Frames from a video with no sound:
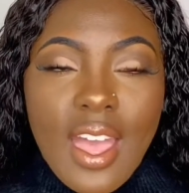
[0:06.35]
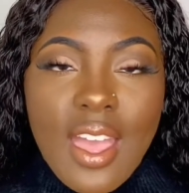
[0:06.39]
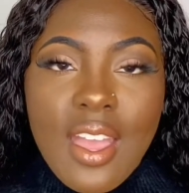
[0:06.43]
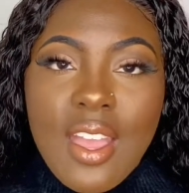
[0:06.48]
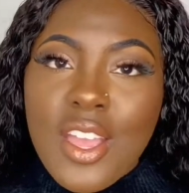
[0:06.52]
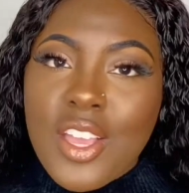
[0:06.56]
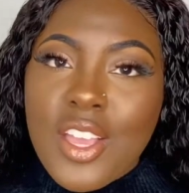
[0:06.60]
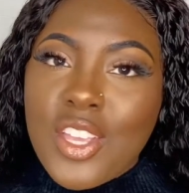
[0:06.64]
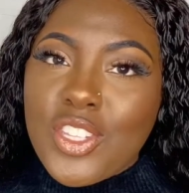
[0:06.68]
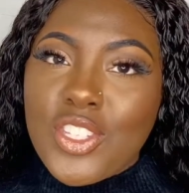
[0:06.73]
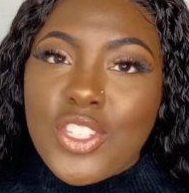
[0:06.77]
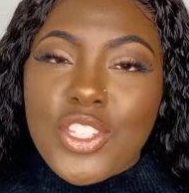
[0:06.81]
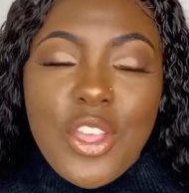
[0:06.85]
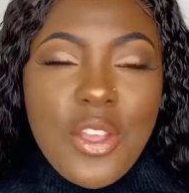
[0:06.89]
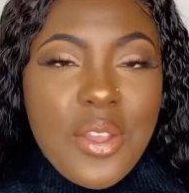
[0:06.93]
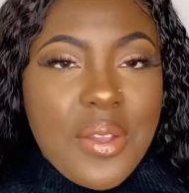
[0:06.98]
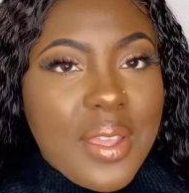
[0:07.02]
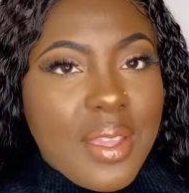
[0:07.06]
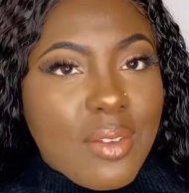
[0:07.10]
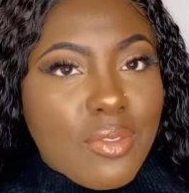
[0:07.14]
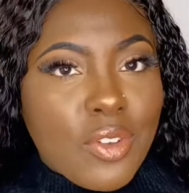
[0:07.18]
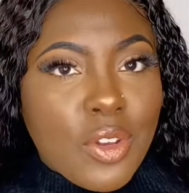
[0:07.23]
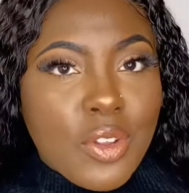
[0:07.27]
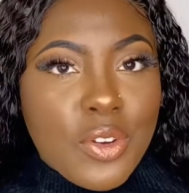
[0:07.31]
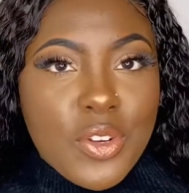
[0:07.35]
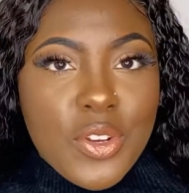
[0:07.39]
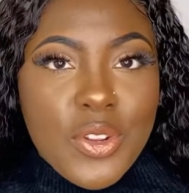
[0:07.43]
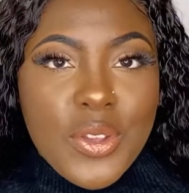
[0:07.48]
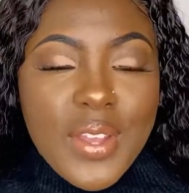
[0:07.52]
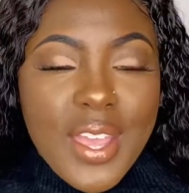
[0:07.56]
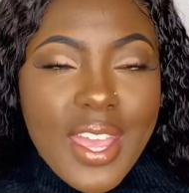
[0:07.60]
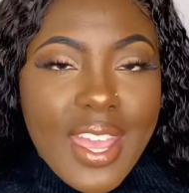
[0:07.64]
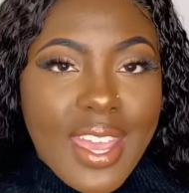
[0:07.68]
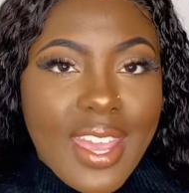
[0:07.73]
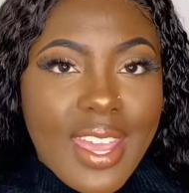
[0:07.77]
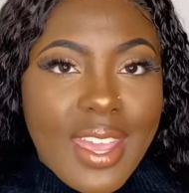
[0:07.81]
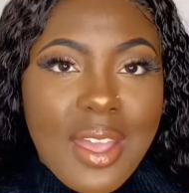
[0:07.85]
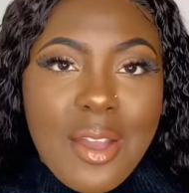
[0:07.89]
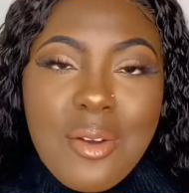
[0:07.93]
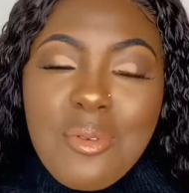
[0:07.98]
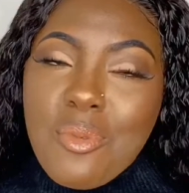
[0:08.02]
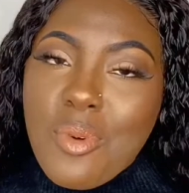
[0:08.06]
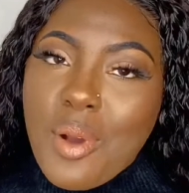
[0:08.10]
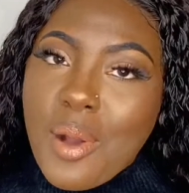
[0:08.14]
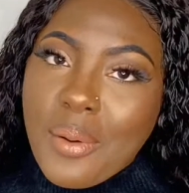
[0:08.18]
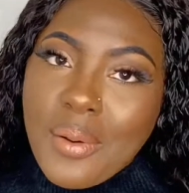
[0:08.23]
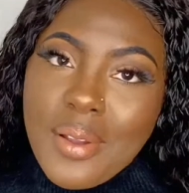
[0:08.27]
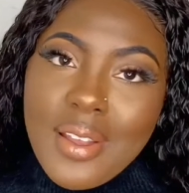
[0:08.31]
So if you're new here,
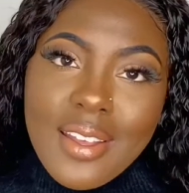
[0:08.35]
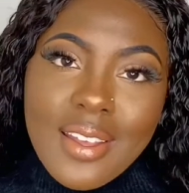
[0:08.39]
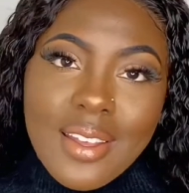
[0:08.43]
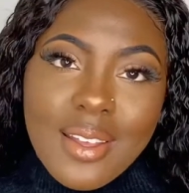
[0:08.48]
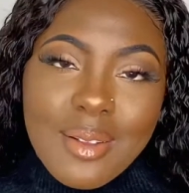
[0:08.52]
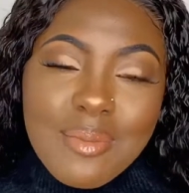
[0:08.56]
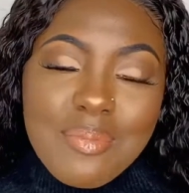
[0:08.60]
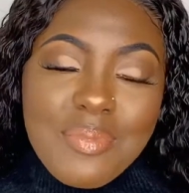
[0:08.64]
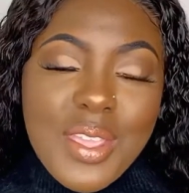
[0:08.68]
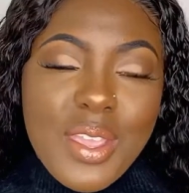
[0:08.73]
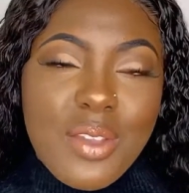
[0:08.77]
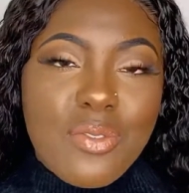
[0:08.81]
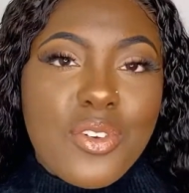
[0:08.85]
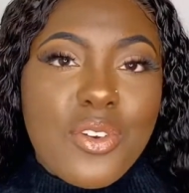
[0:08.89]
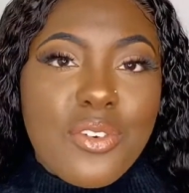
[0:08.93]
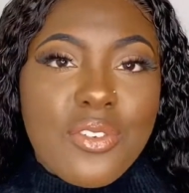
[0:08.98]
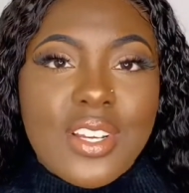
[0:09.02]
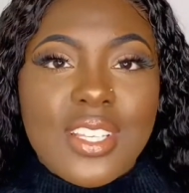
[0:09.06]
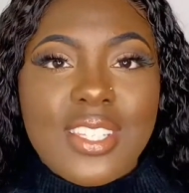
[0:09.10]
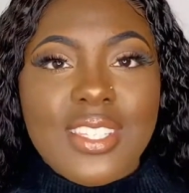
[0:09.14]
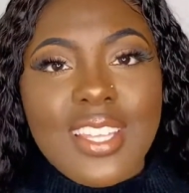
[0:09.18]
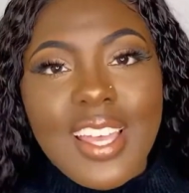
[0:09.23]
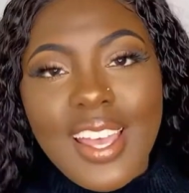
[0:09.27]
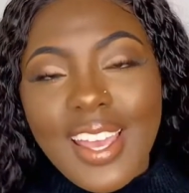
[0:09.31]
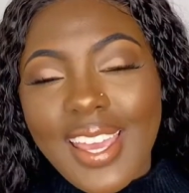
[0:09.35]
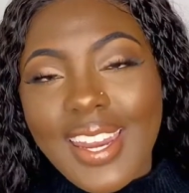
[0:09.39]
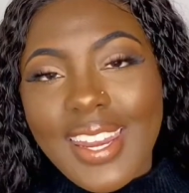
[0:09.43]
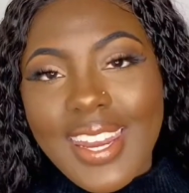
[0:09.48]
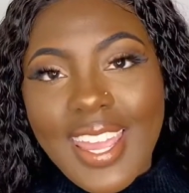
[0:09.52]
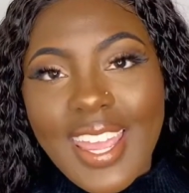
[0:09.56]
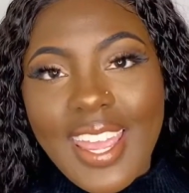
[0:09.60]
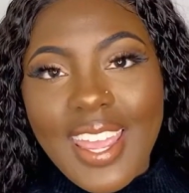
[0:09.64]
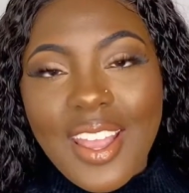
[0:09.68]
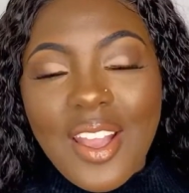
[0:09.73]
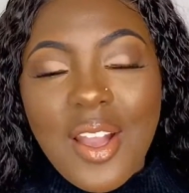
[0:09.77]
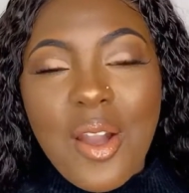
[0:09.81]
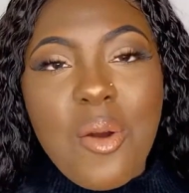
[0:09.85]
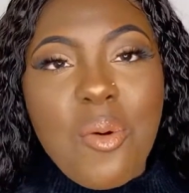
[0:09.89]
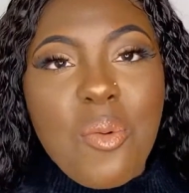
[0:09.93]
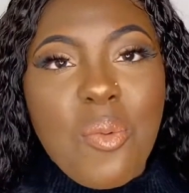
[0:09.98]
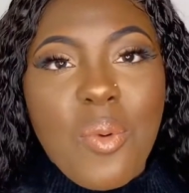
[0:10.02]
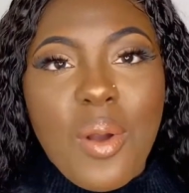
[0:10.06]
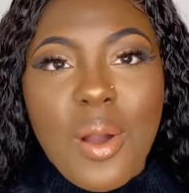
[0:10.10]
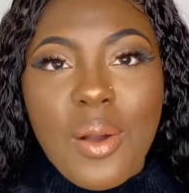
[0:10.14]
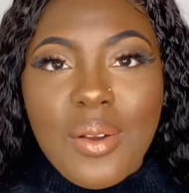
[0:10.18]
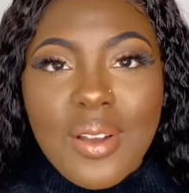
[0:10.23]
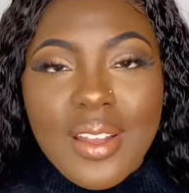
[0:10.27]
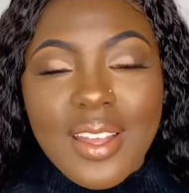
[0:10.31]
welcome. If you're returning,
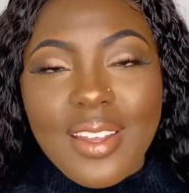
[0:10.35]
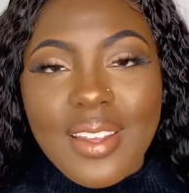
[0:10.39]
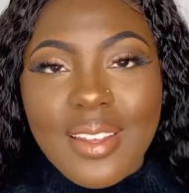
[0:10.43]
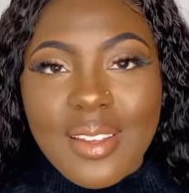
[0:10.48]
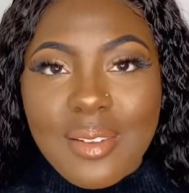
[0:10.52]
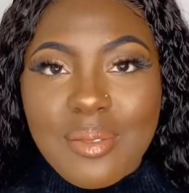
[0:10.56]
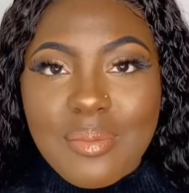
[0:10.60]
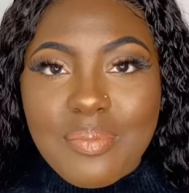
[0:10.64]
welcome.